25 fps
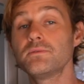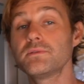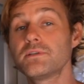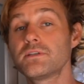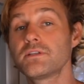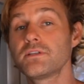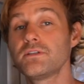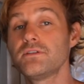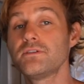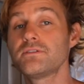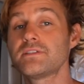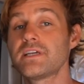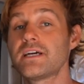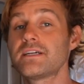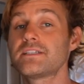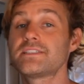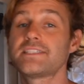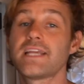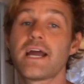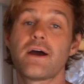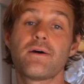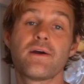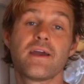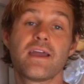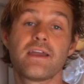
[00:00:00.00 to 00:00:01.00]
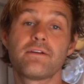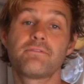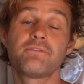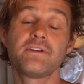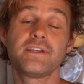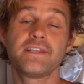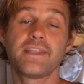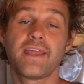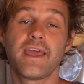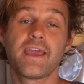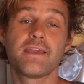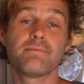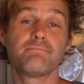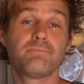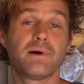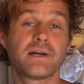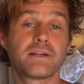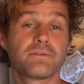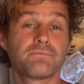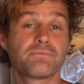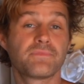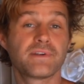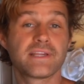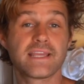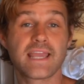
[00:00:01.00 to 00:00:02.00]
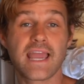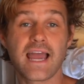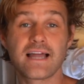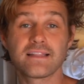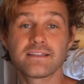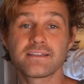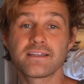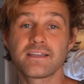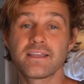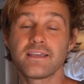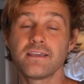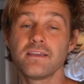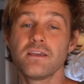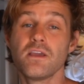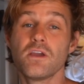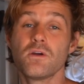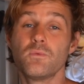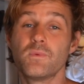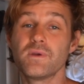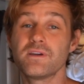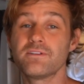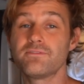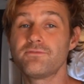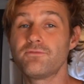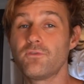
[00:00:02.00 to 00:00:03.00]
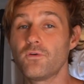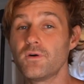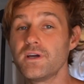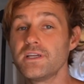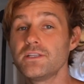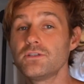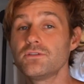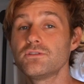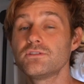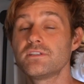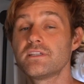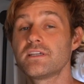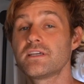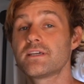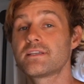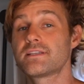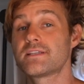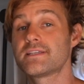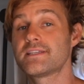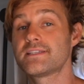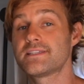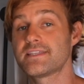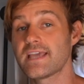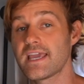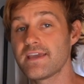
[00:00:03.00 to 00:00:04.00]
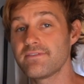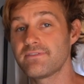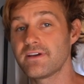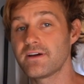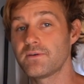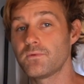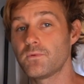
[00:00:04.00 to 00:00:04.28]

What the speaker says: we were going to use our shower every day, but in reality, we avoid using it to save our